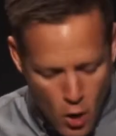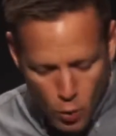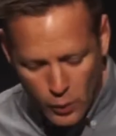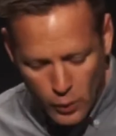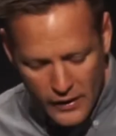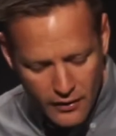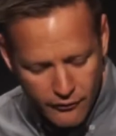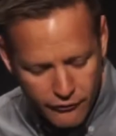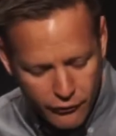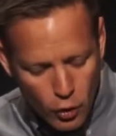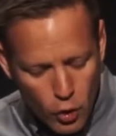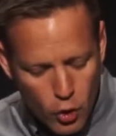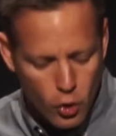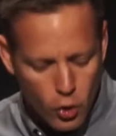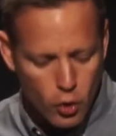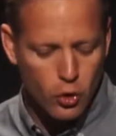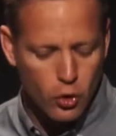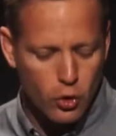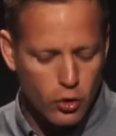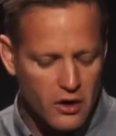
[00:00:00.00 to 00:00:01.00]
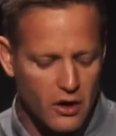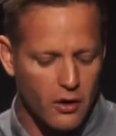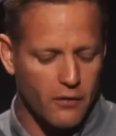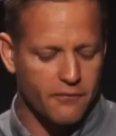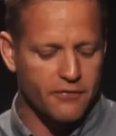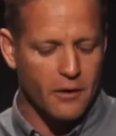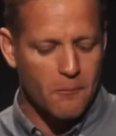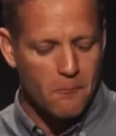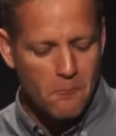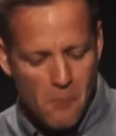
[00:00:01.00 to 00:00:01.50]
We have heard
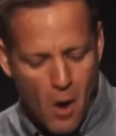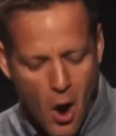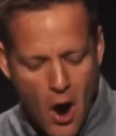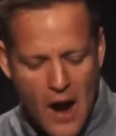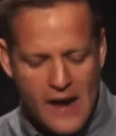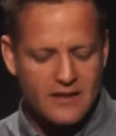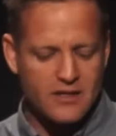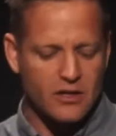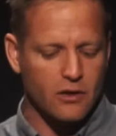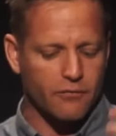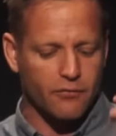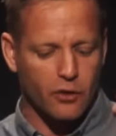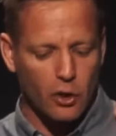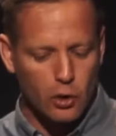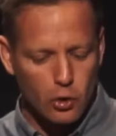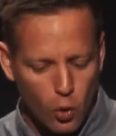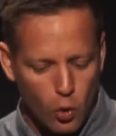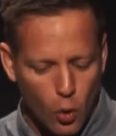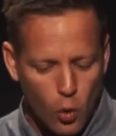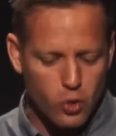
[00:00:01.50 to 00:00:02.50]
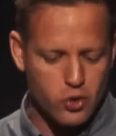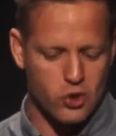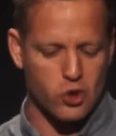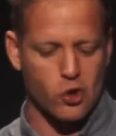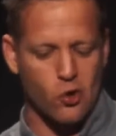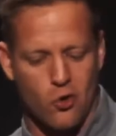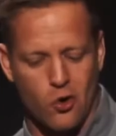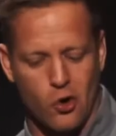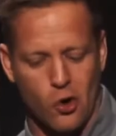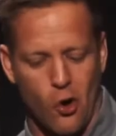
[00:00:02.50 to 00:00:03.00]
of the might of the Lord
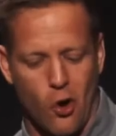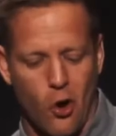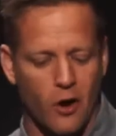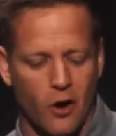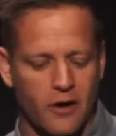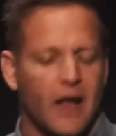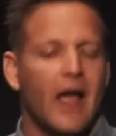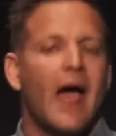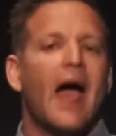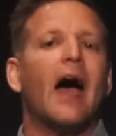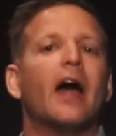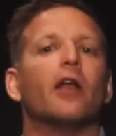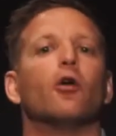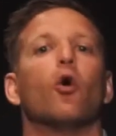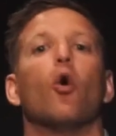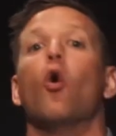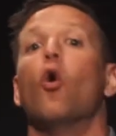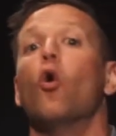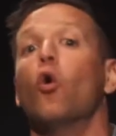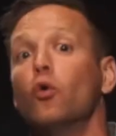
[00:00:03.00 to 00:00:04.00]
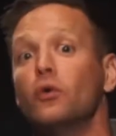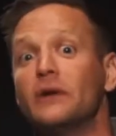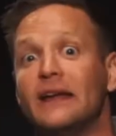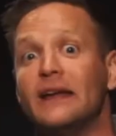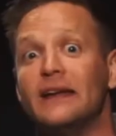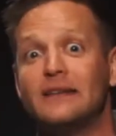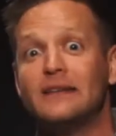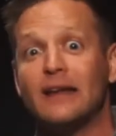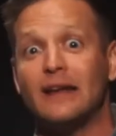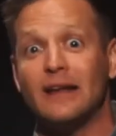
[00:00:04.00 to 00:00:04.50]
your God and all
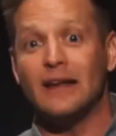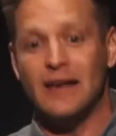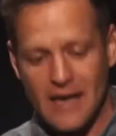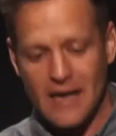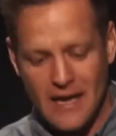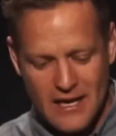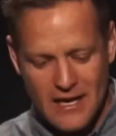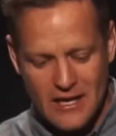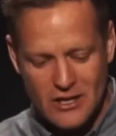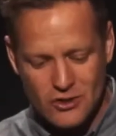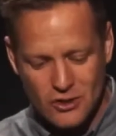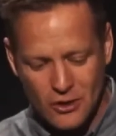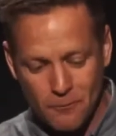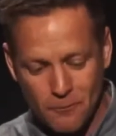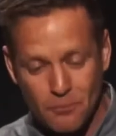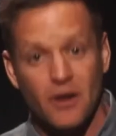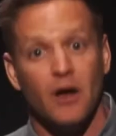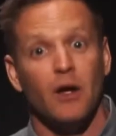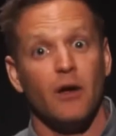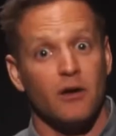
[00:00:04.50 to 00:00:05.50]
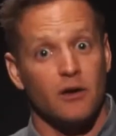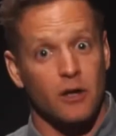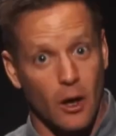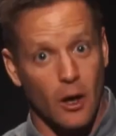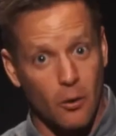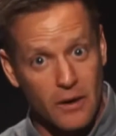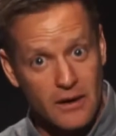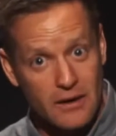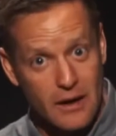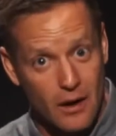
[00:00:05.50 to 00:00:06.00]
He did in Egypt.
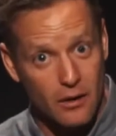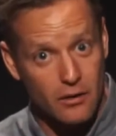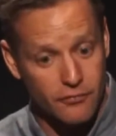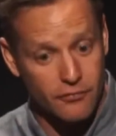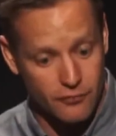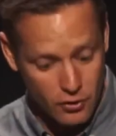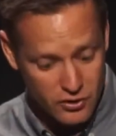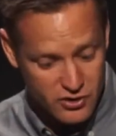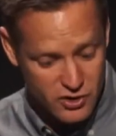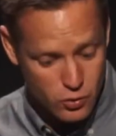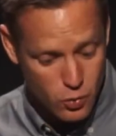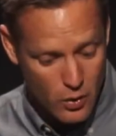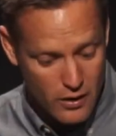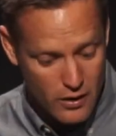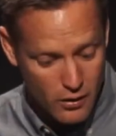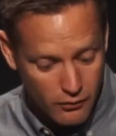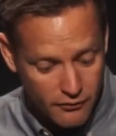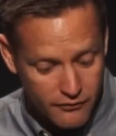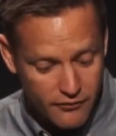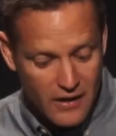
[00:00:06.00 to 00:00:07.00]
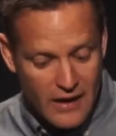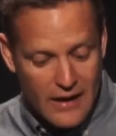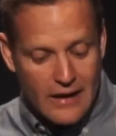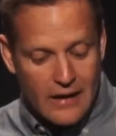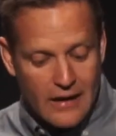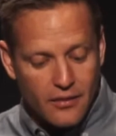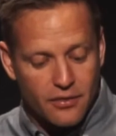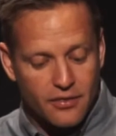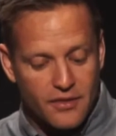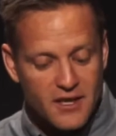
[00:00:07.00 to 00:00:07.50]
Going down to verse 12.
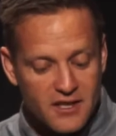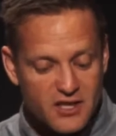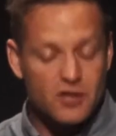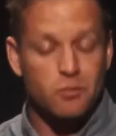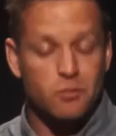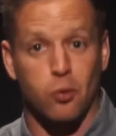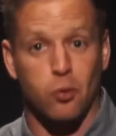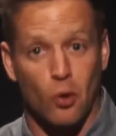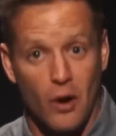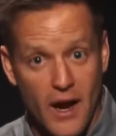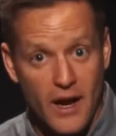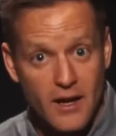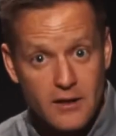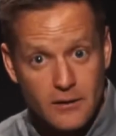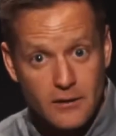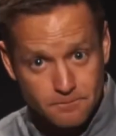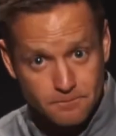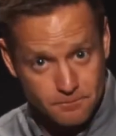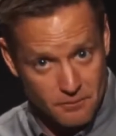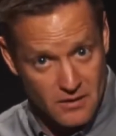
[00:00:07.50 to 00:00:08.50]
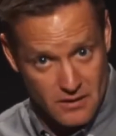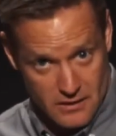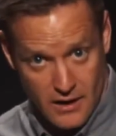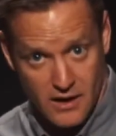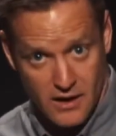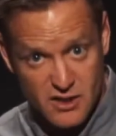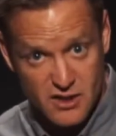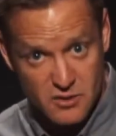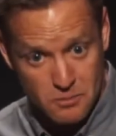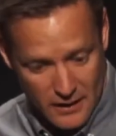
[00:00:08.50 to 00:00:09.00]
This bread...
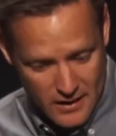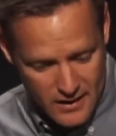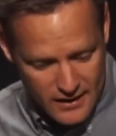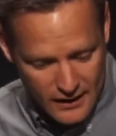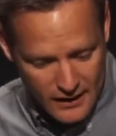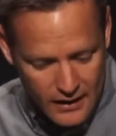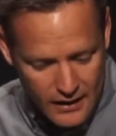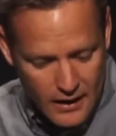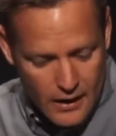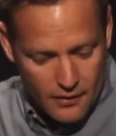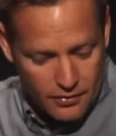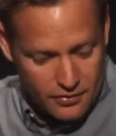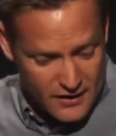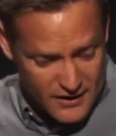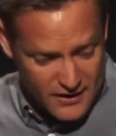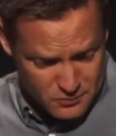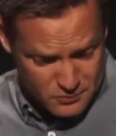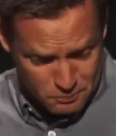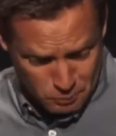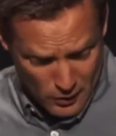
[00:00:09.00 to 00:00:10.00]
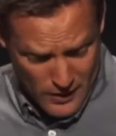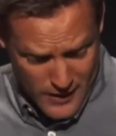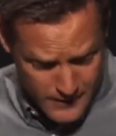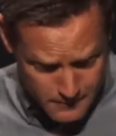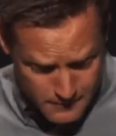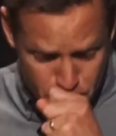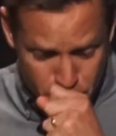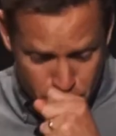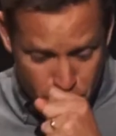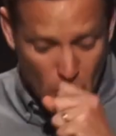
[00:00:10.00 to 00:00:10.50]
they're speaking, this bread
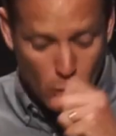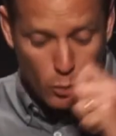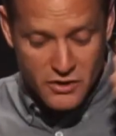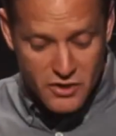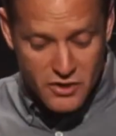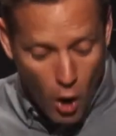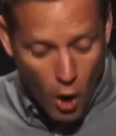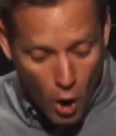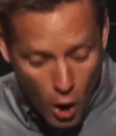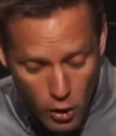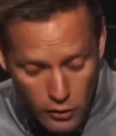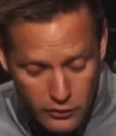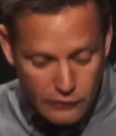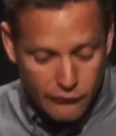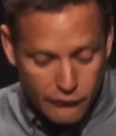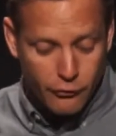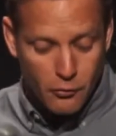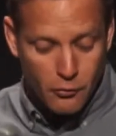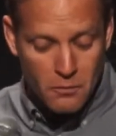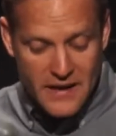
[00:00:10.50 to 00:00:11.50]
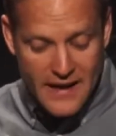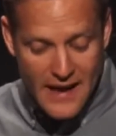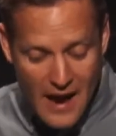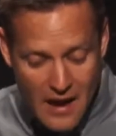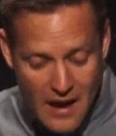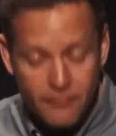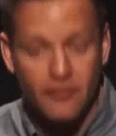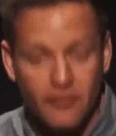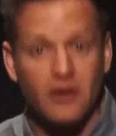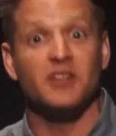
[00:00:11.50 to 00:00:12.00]
was hot from the
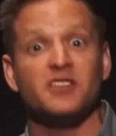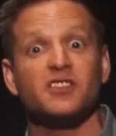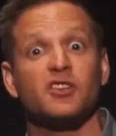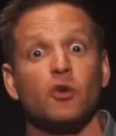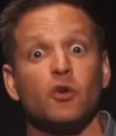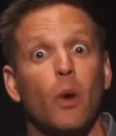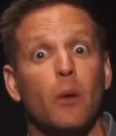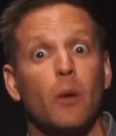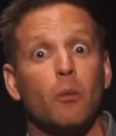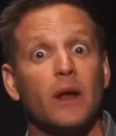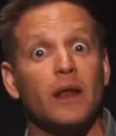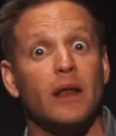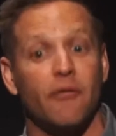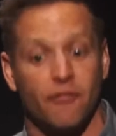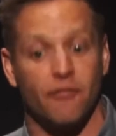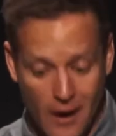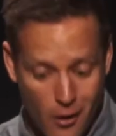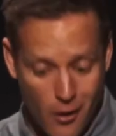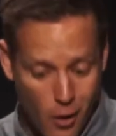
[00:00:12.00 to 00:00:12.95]
ovens when we left